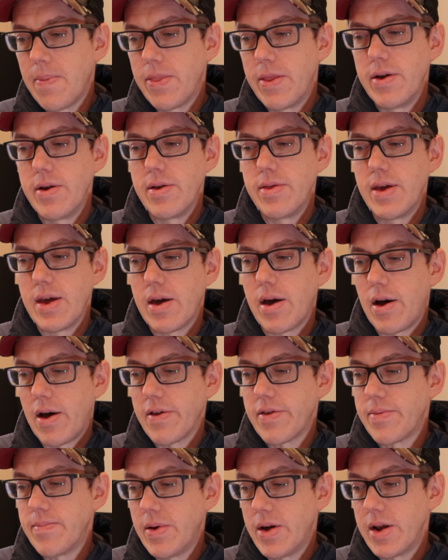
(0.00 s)
They
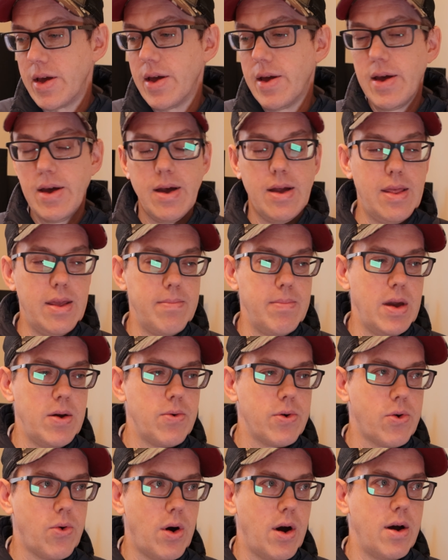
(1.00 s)
cost money, and they may
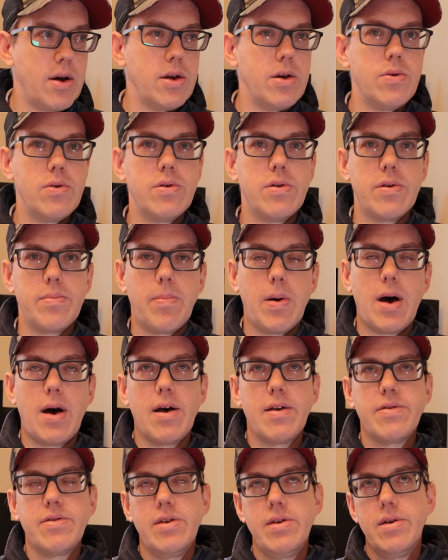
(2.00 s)
require you to
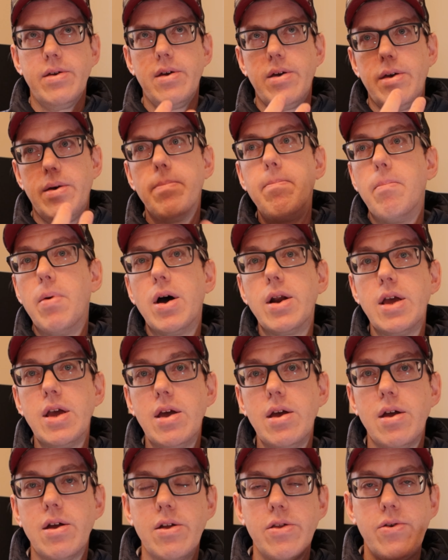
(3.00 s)
deposit
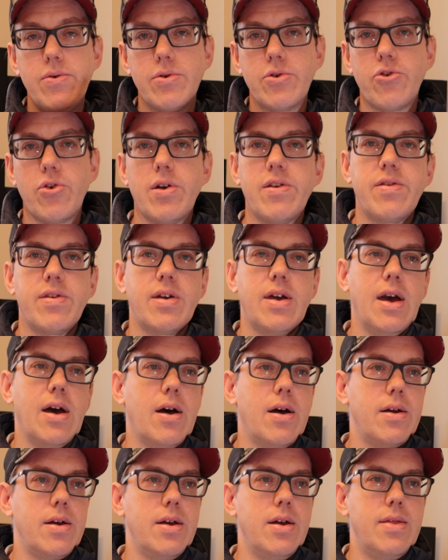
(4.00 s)
money into a trust
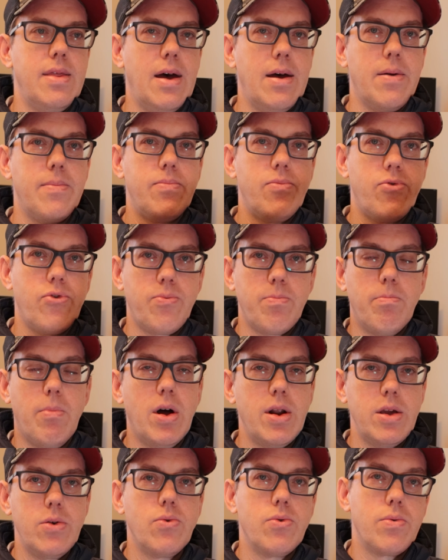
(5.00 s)
account, and that
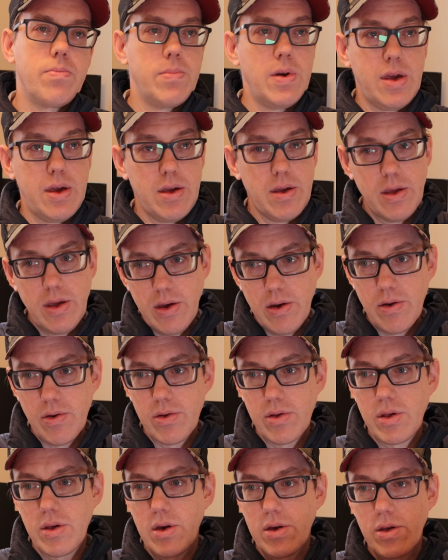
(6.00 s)
money will be
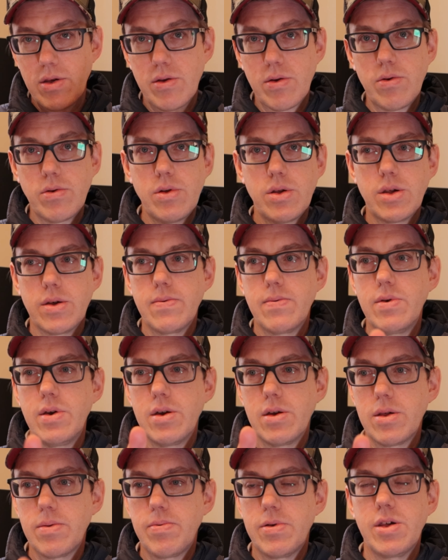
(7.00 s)
used exclusively
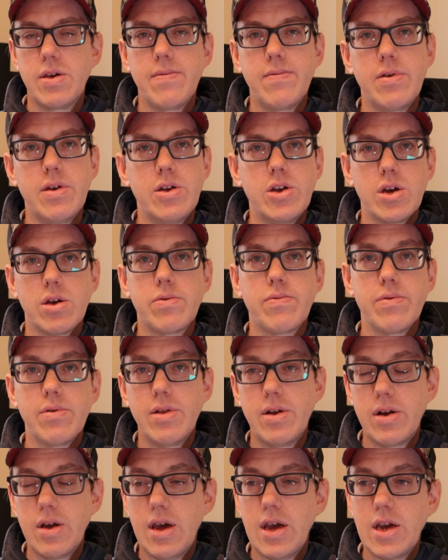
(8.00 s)
and specifically just for
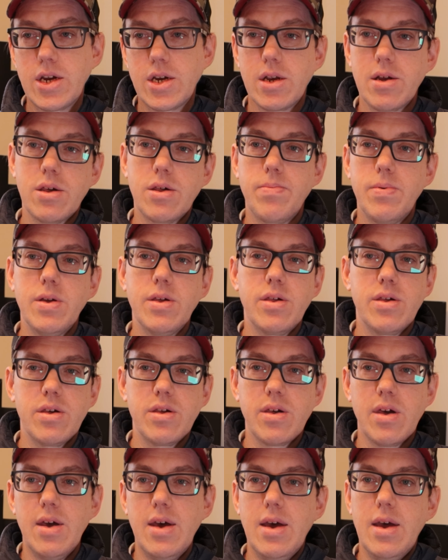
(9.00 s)
litigation
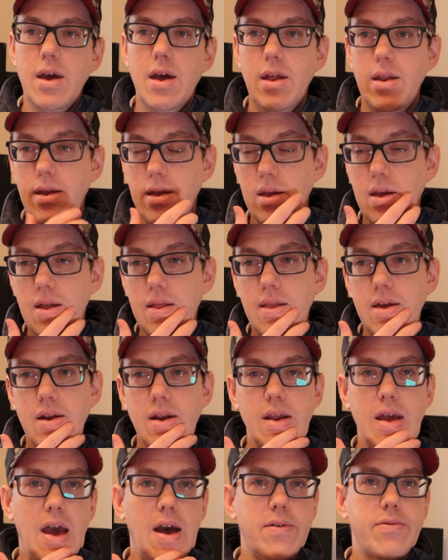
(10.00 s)
expenses, and
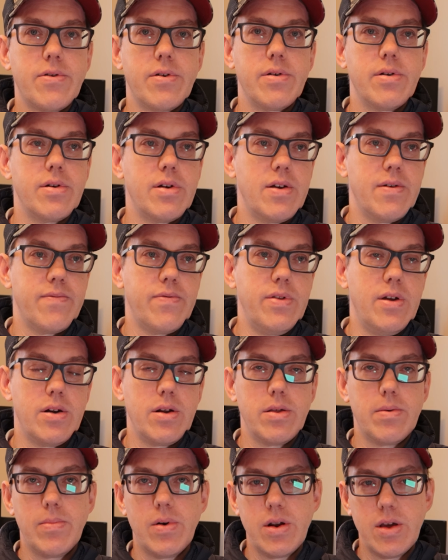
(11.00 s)
then after, if none
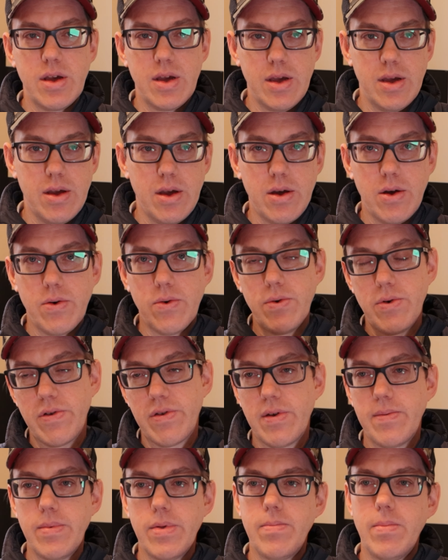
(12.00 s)
of the money or
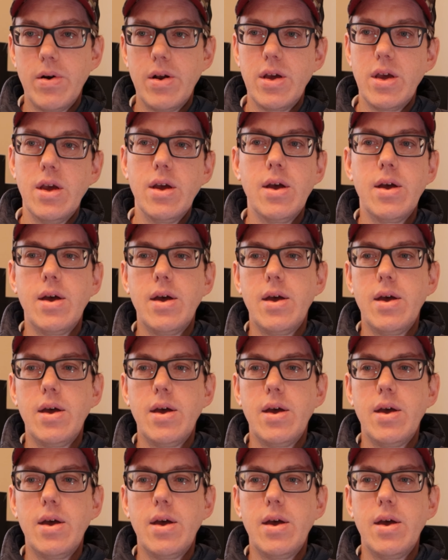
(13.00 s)
some of the money